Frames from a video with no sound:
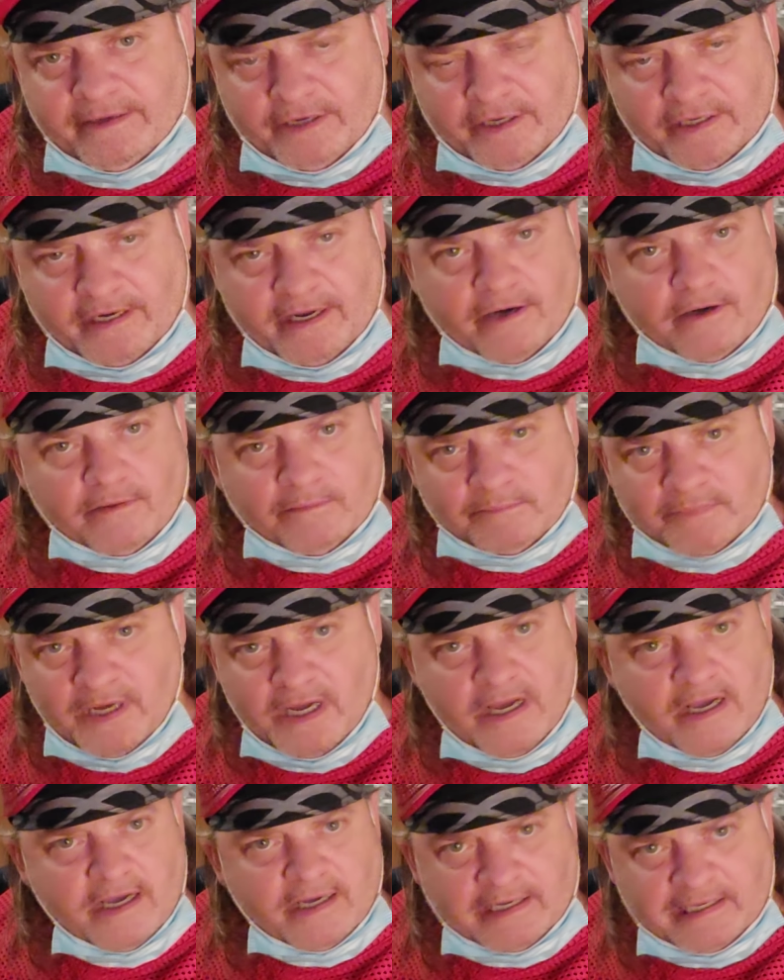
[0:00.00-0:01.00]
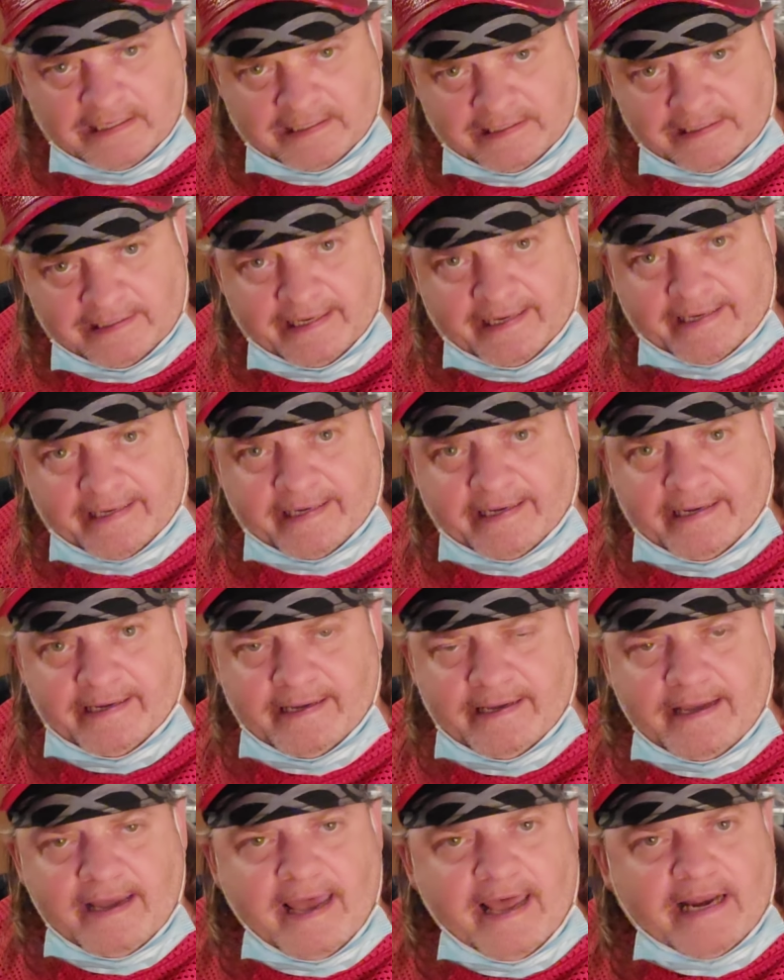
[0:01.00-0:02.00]
could hear them click,
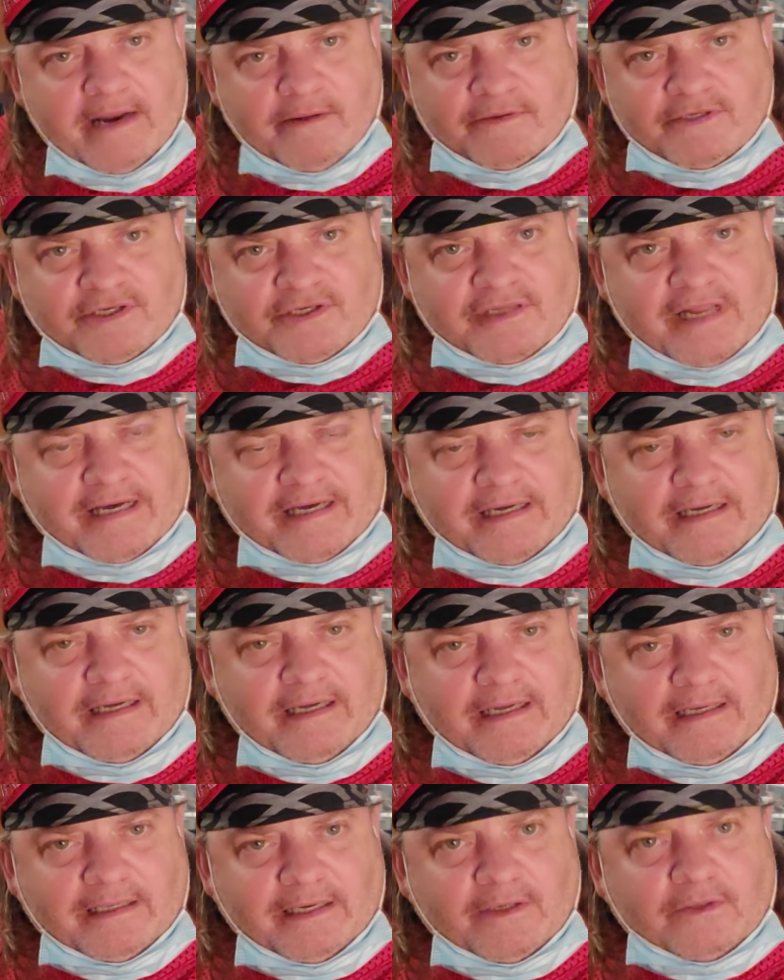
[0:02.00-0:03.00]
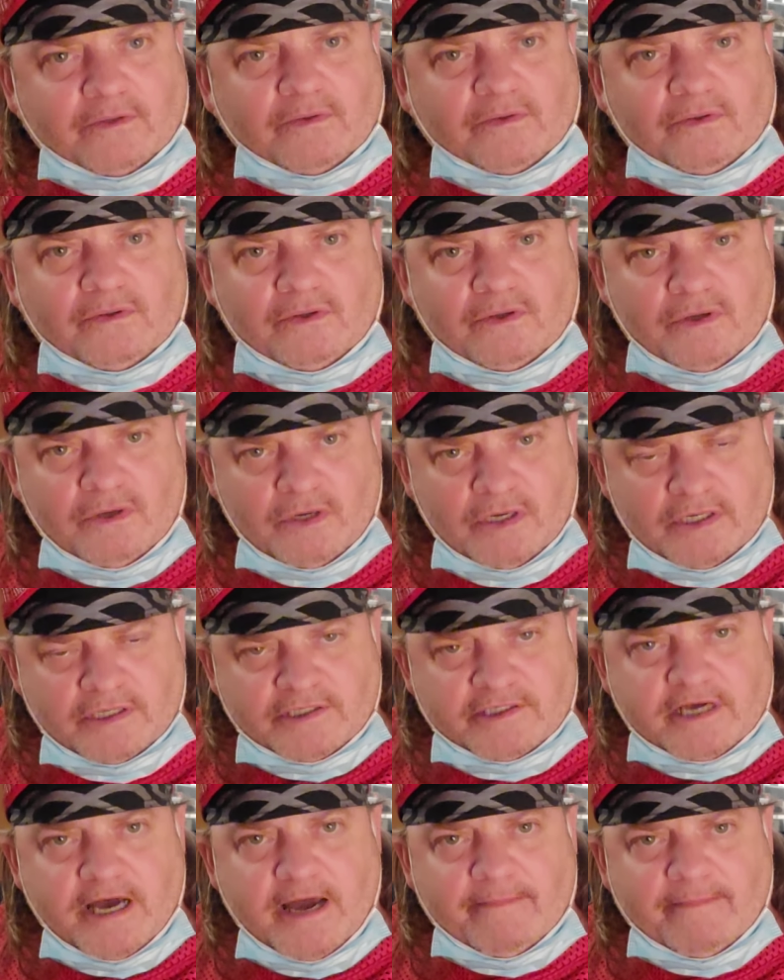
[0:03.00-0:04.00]
and it was just like a little
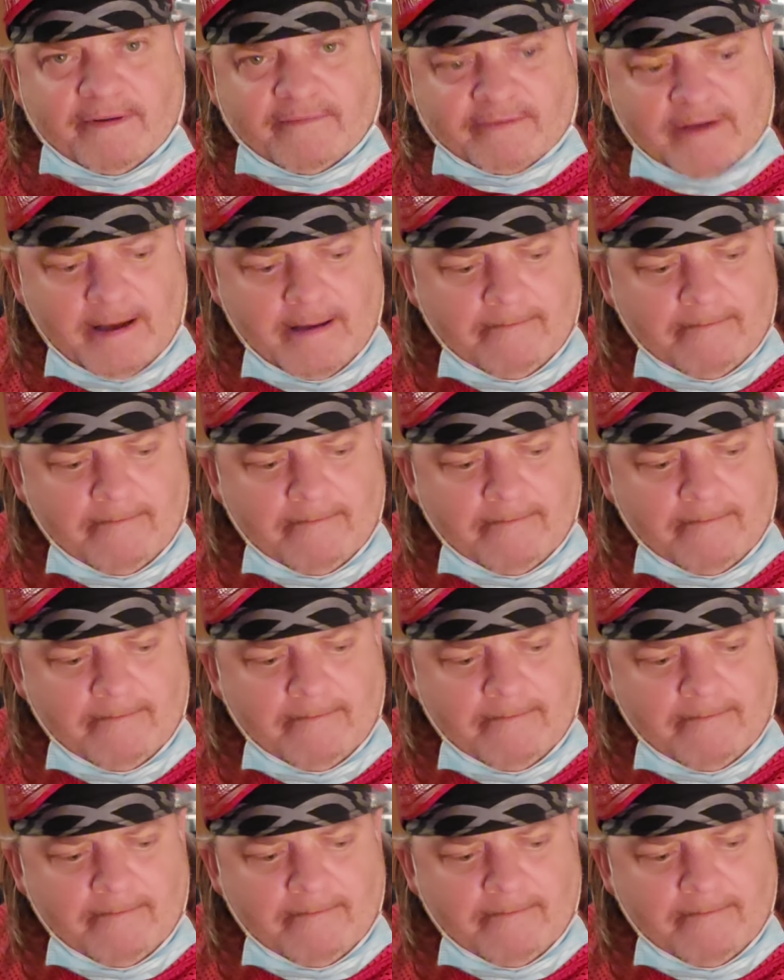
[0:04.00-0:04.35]
type of